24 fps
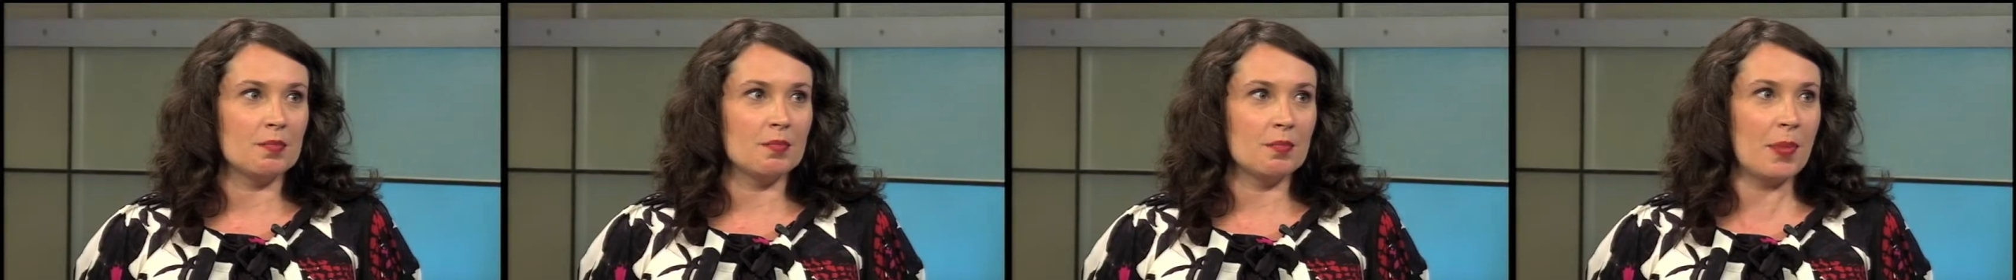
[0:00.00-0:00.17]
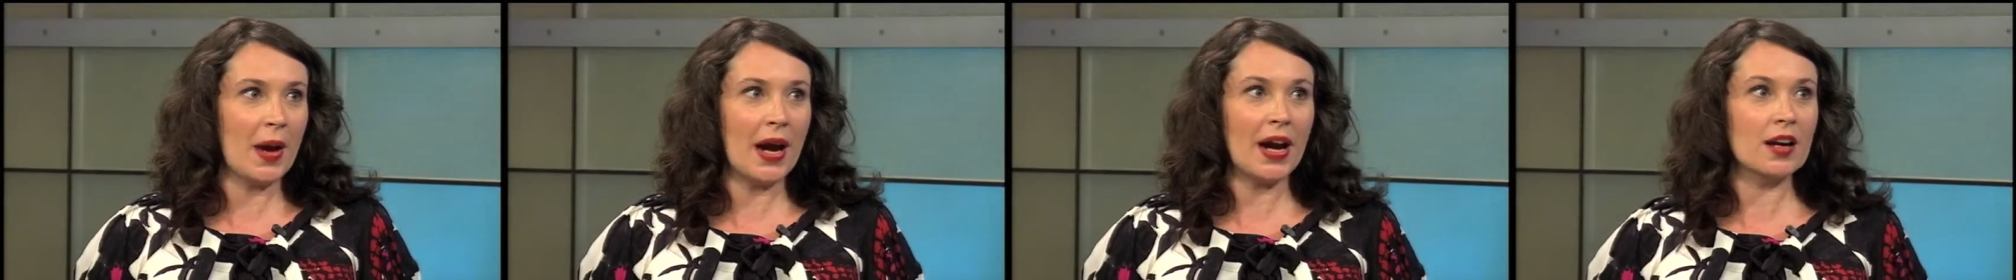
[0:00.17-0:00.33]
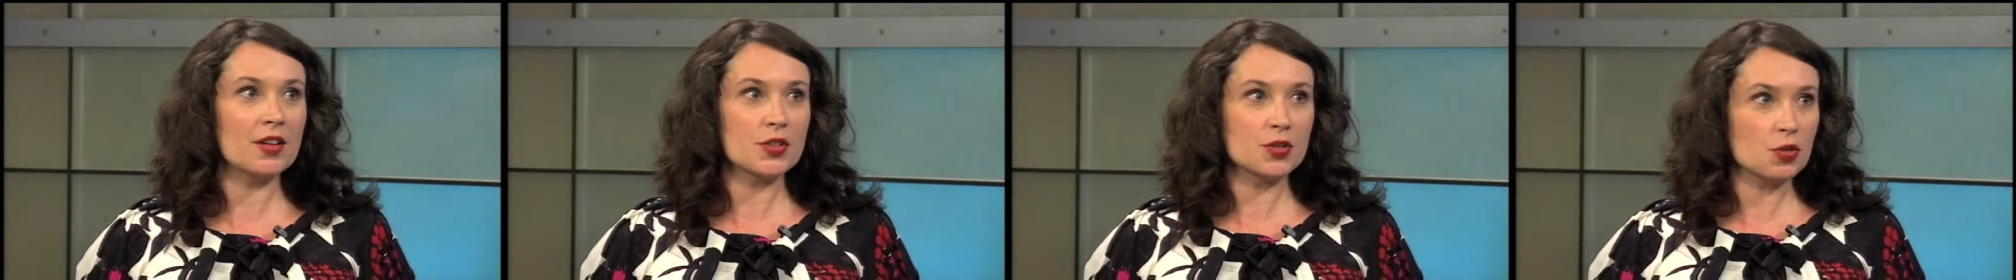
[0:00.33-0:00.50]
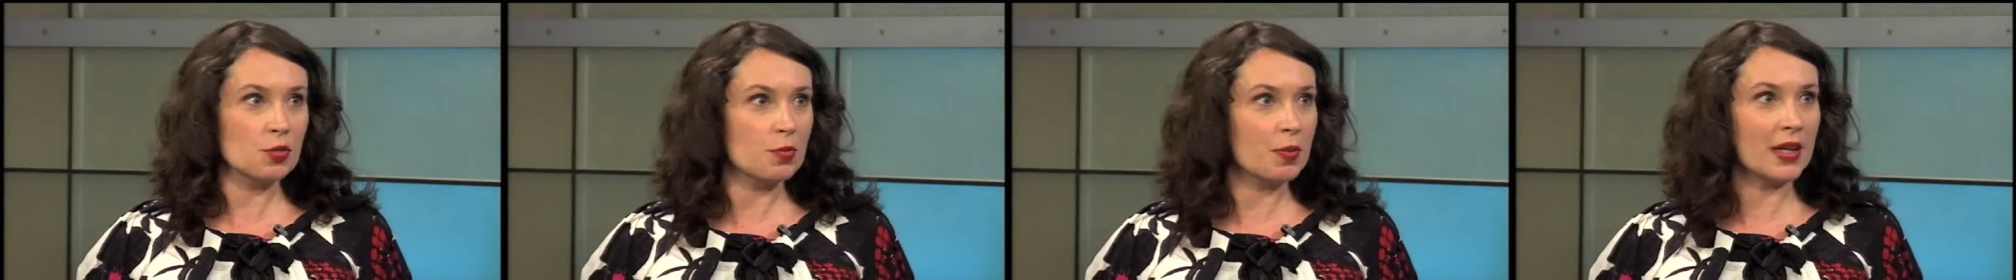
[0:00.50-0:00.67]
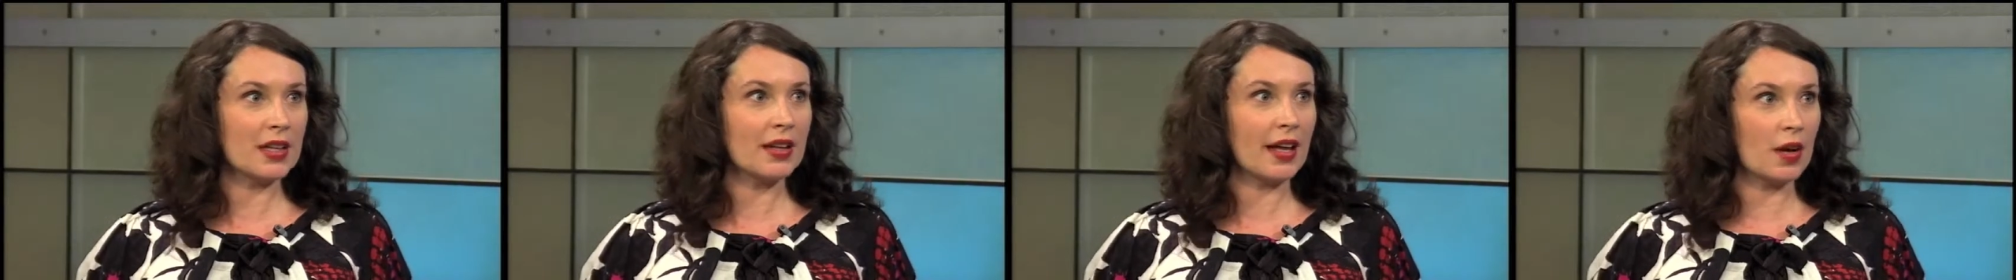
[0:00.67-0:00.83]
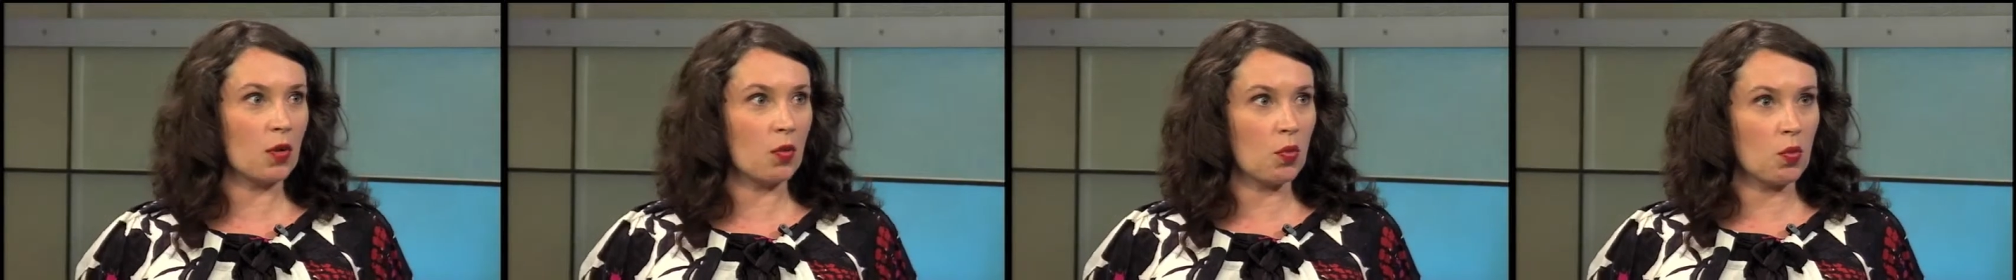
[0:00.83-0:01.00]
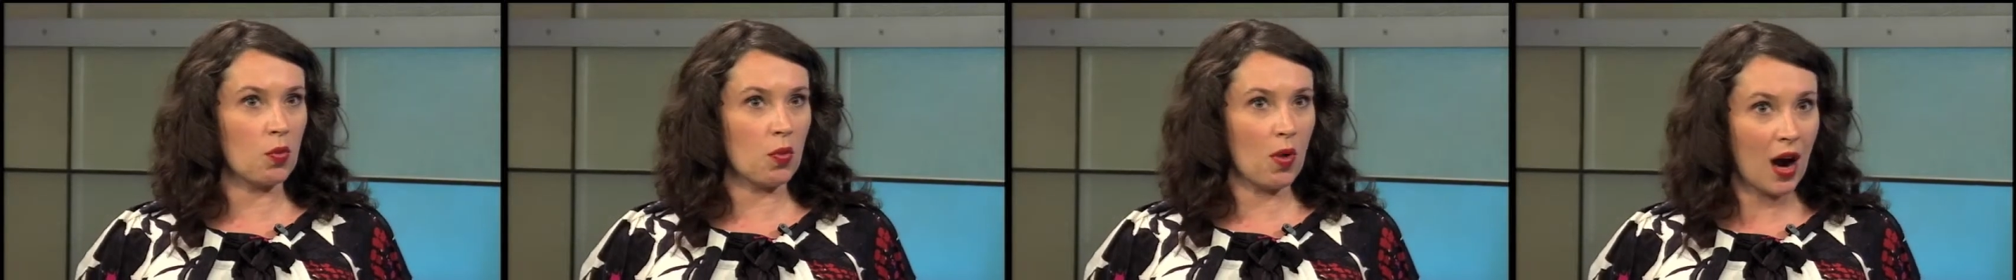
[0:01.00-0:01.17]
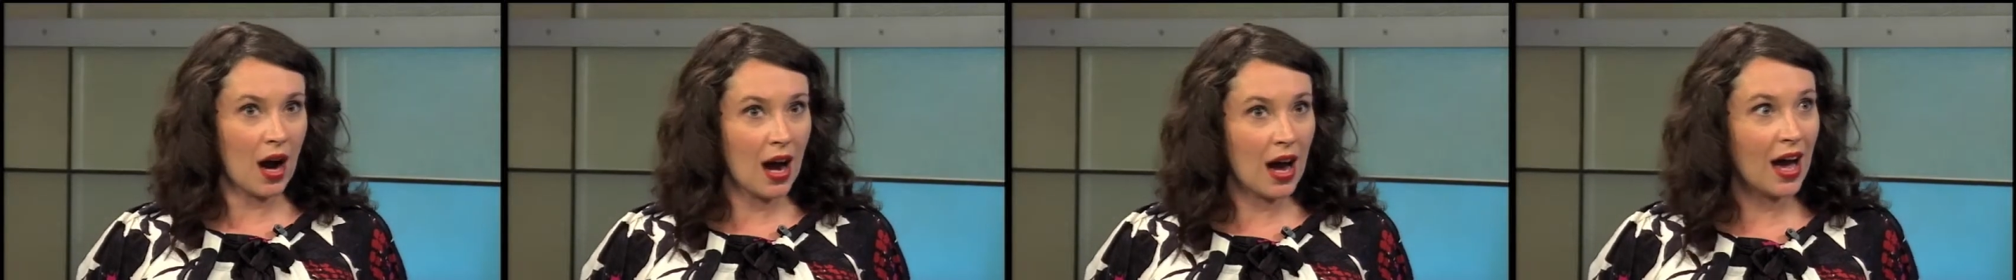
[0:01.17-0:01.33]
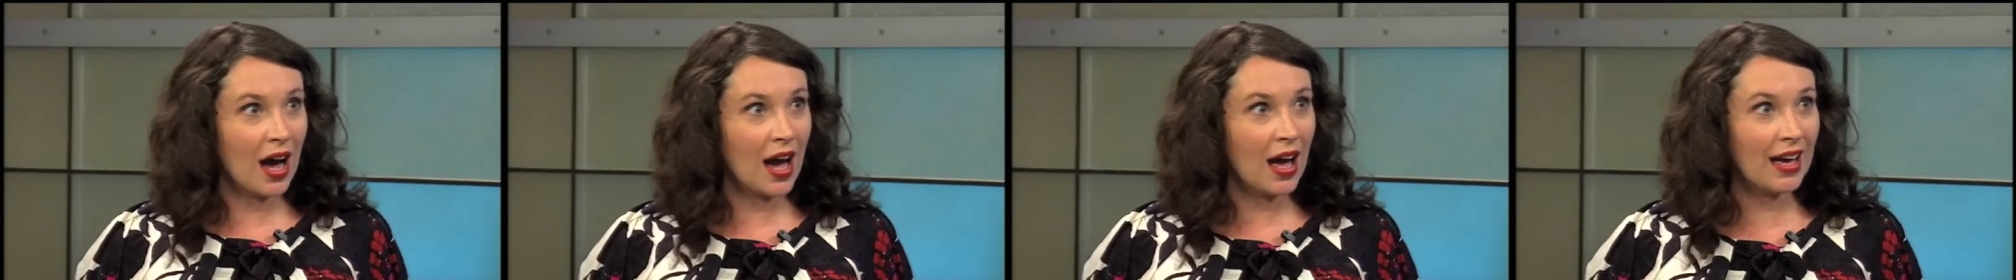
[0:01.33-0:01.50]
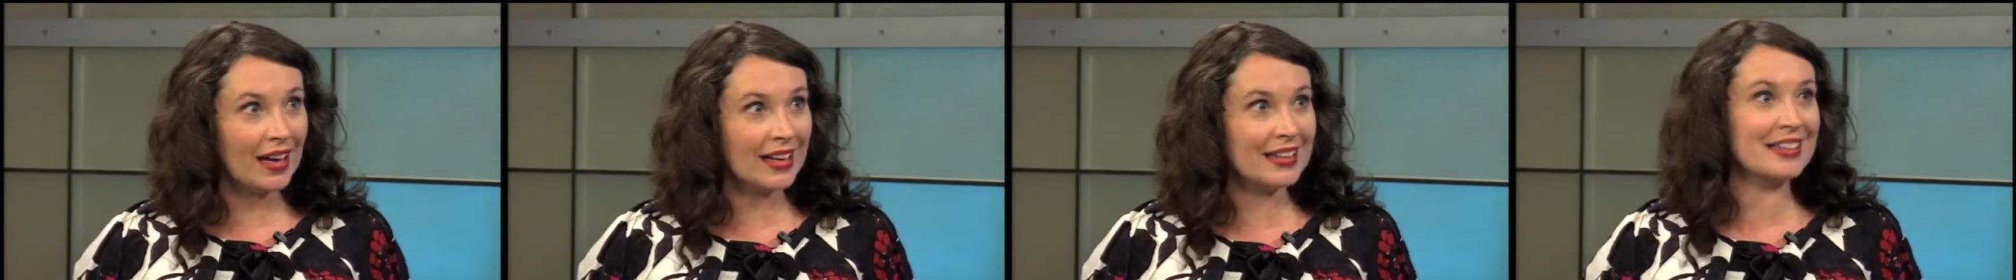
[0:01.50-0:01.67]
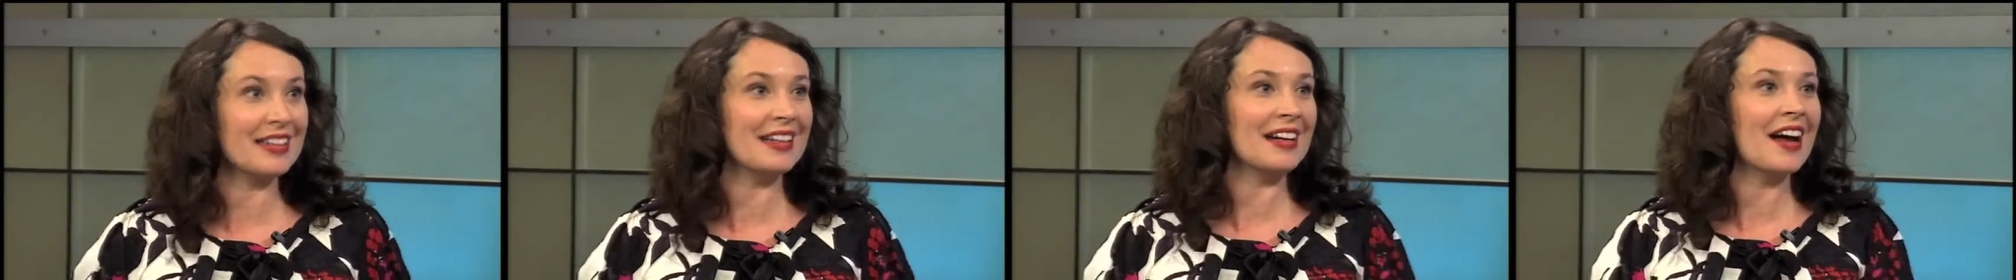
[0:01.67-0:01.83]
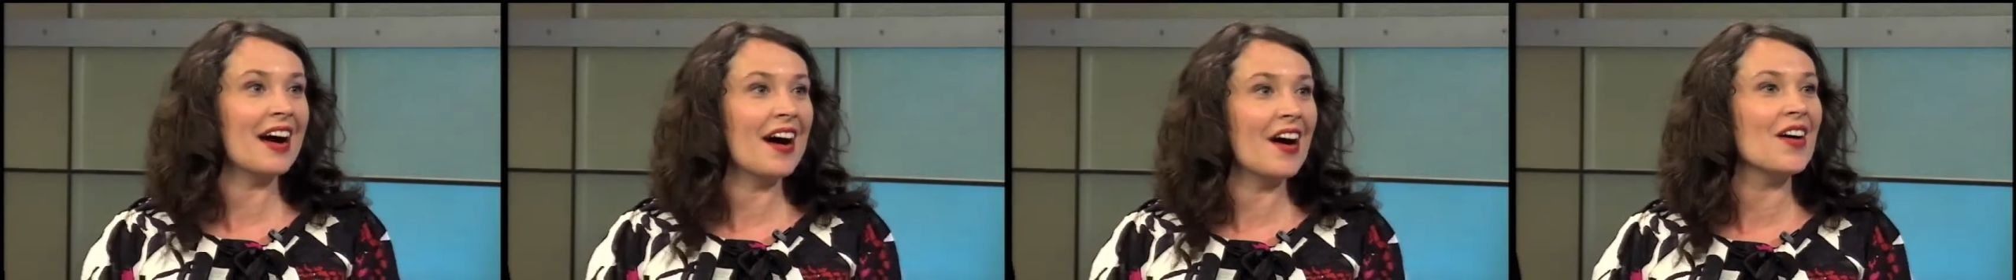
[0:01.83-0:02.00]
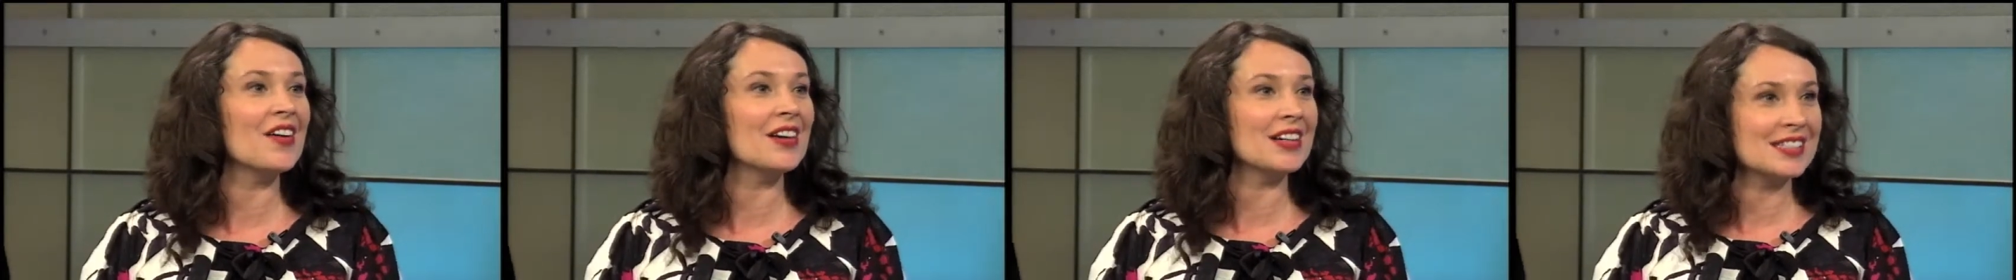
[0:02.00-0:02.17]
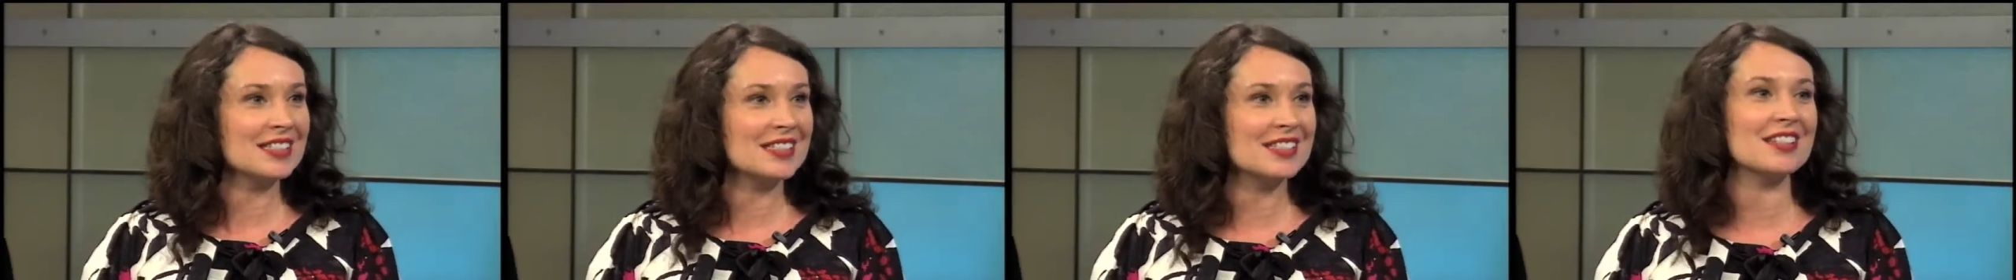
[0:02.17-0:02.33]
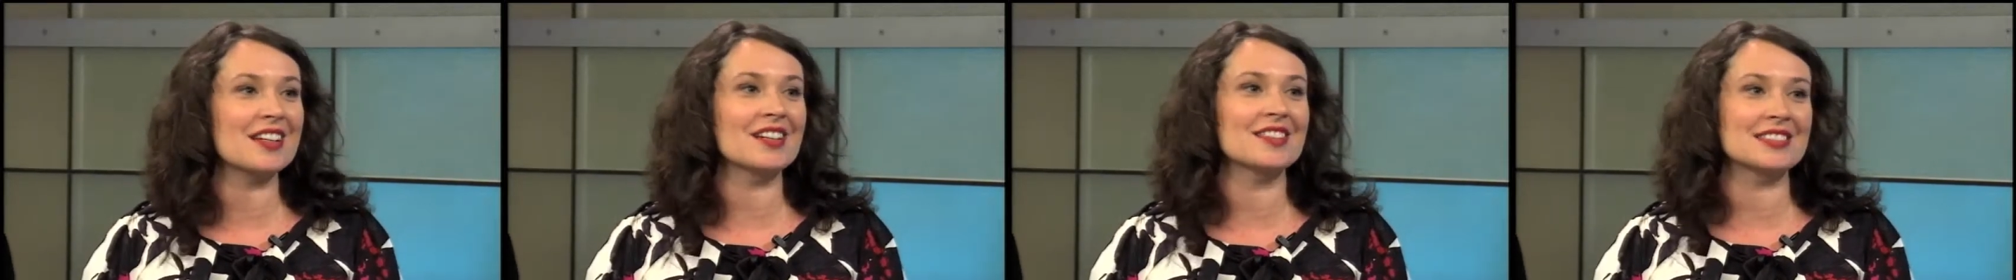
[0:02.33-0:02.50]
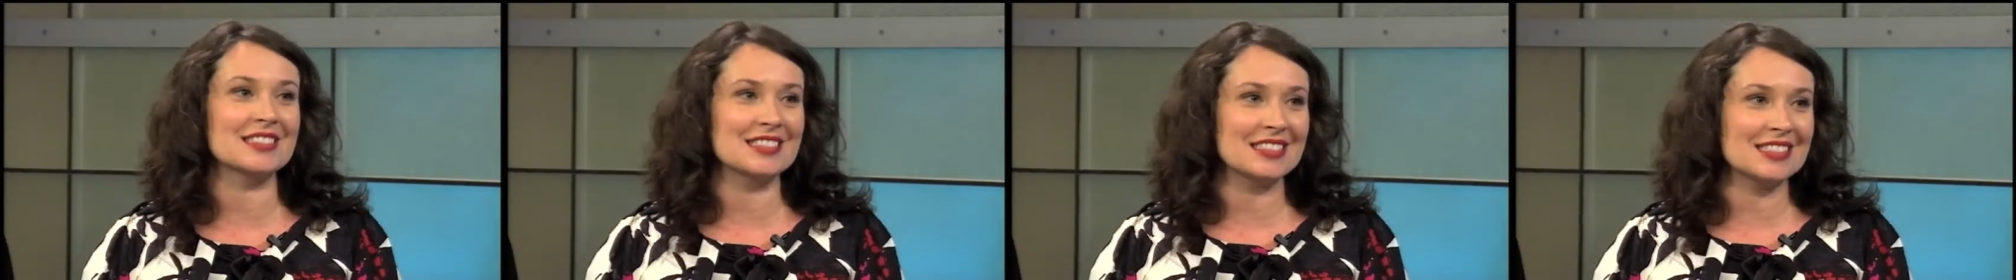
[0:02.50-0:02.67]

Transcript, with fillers: Parents be would be like, shocked. "What?" You mm. know, and right,